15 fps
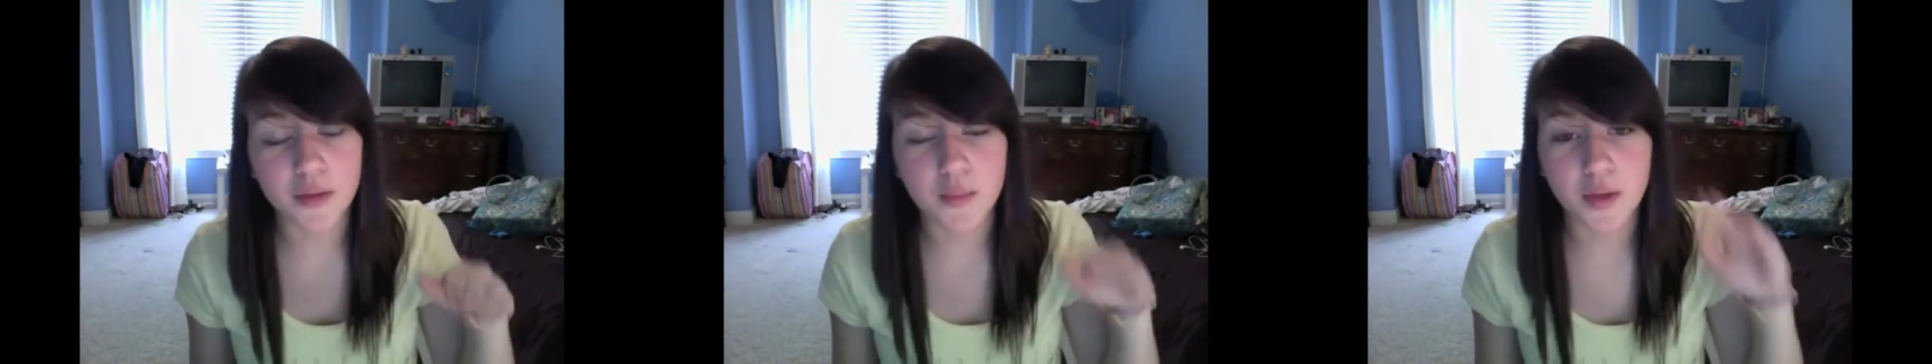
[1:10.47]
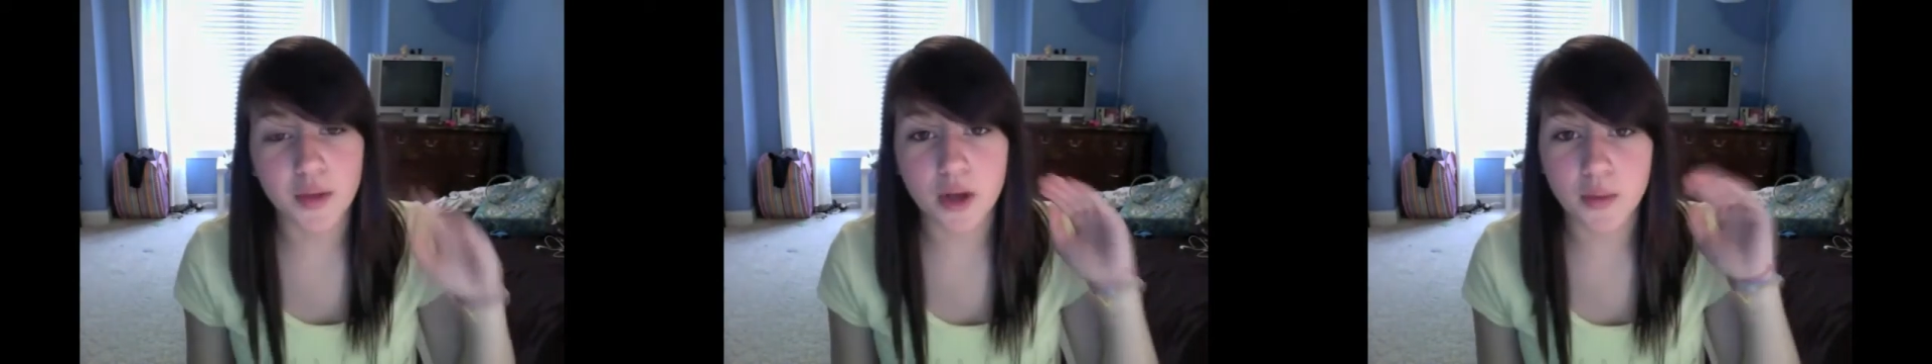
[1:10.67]

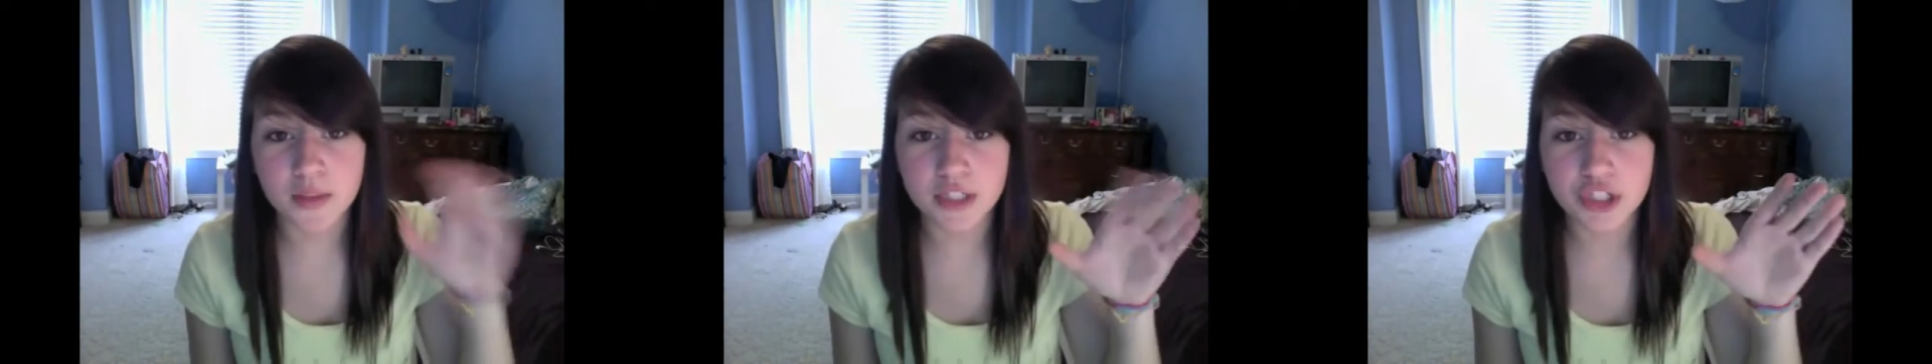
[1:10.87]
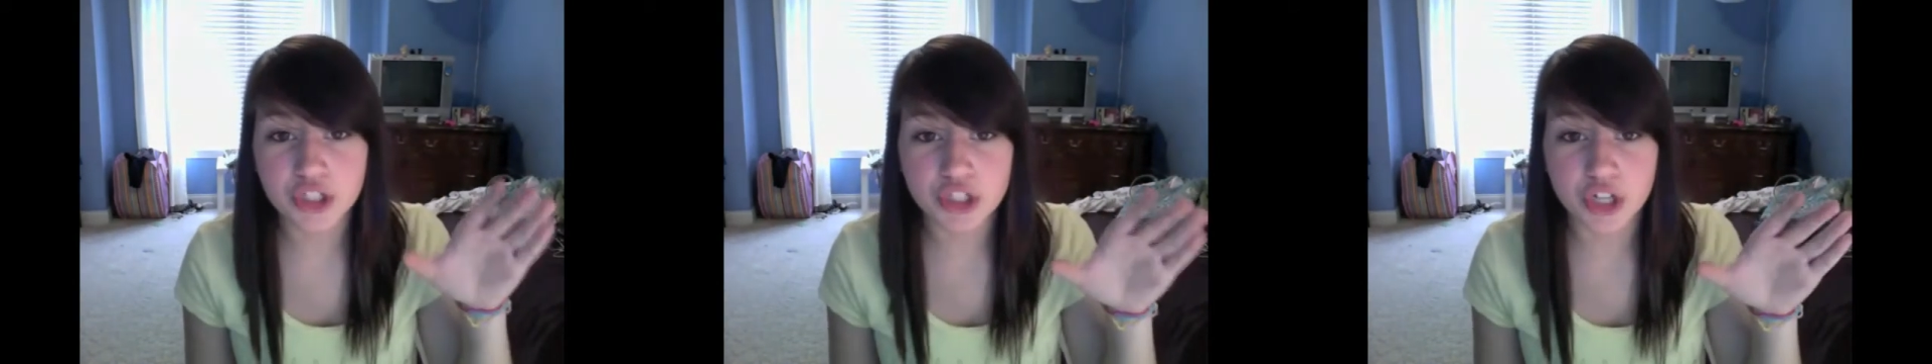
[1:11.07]
we all went to
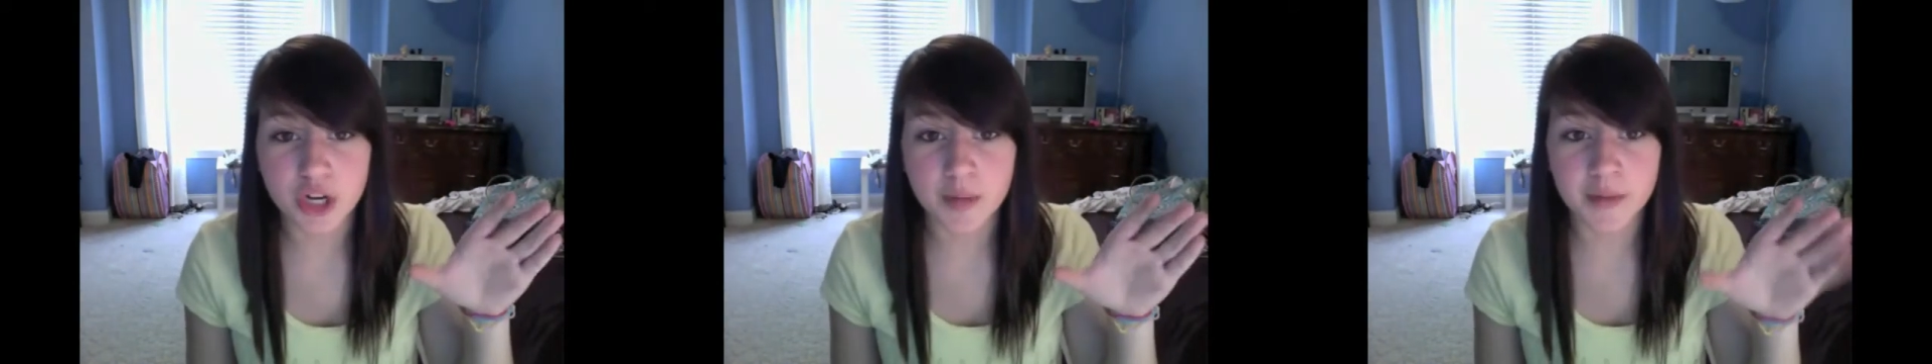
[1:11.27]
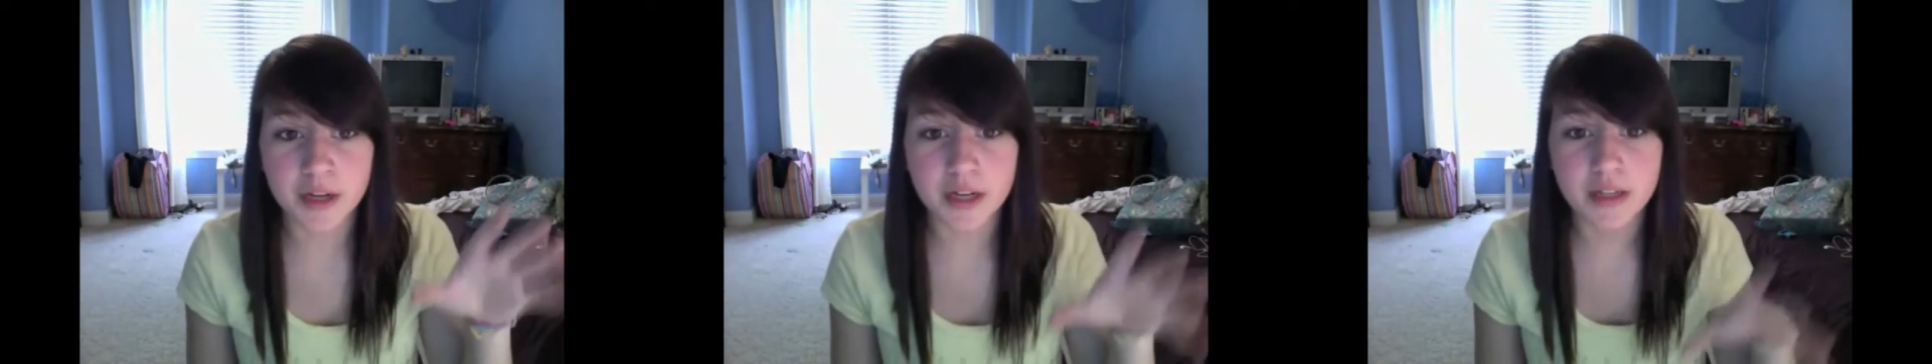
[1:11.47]

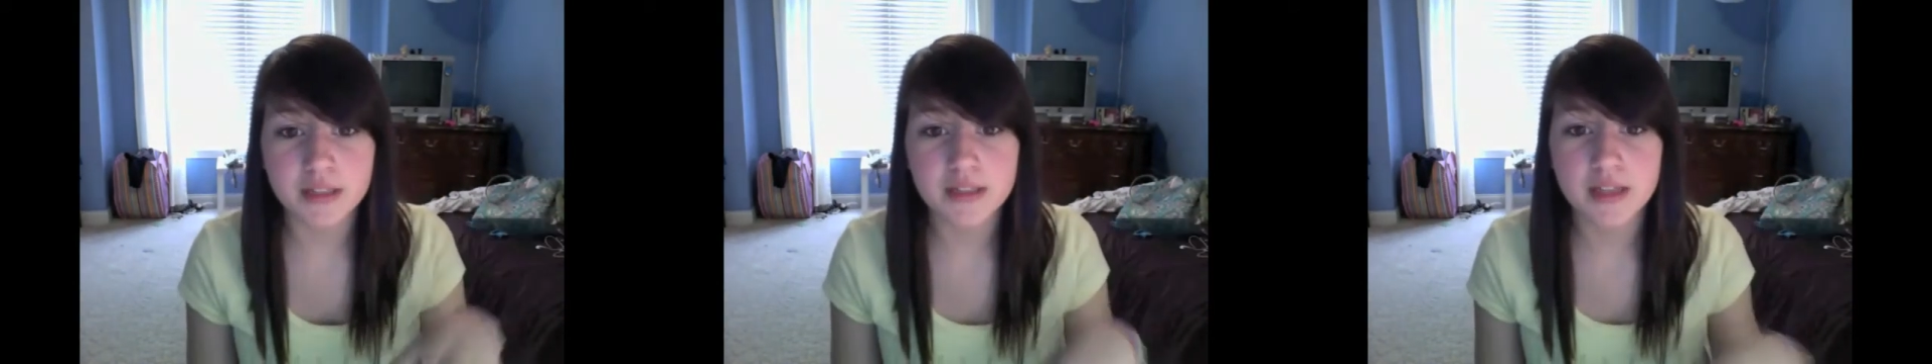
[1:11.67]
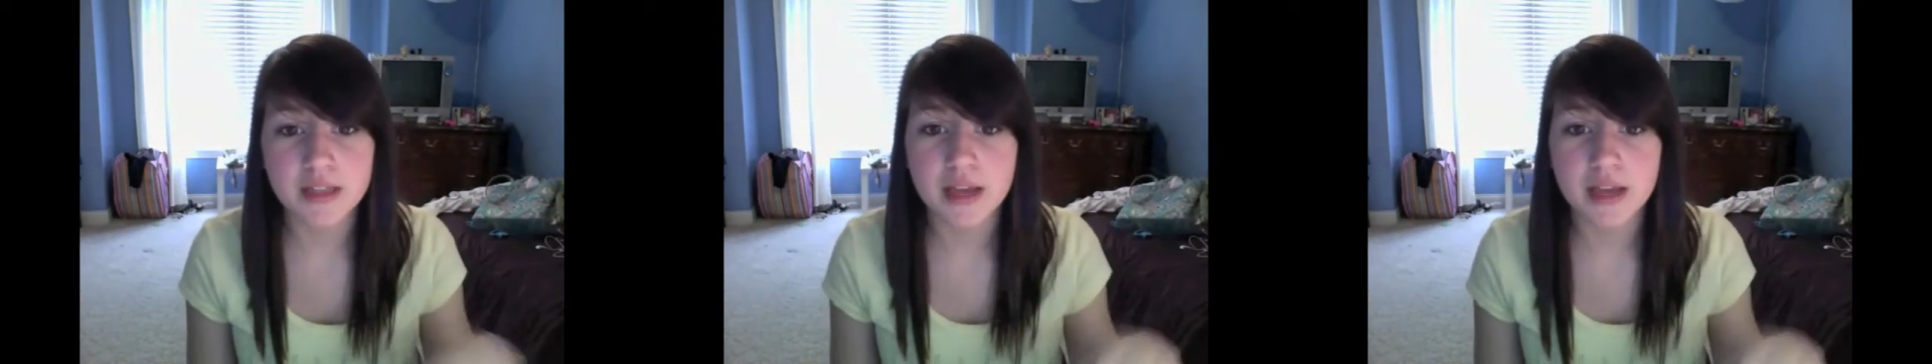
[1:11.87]
Starbucks,